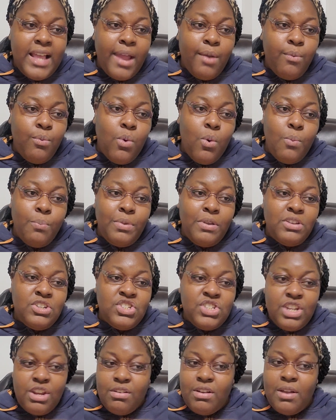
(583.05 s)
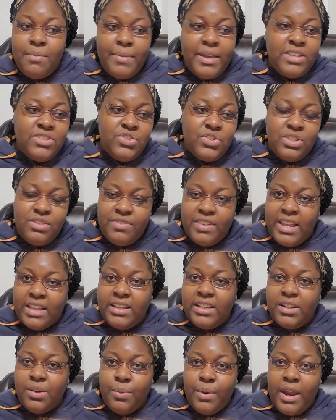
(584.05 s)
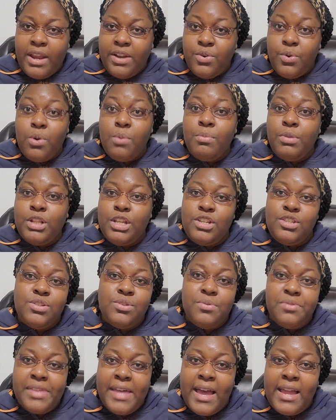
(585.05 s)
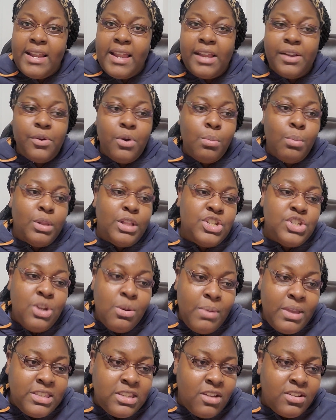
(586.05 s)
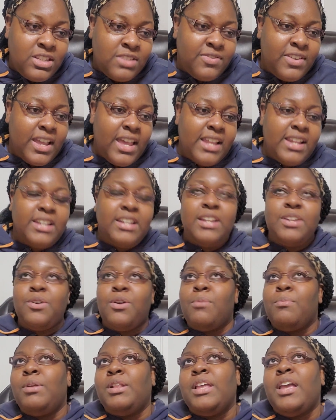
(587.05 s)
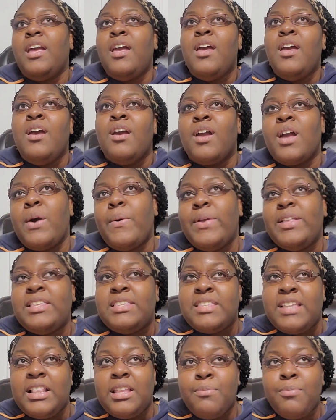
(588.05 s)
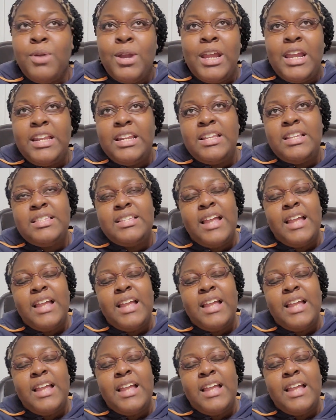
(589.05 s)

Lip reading: I won't be sharing my certificate anywhere. I normally do that. I normally share my certificate, and I normally go and celebrate and this.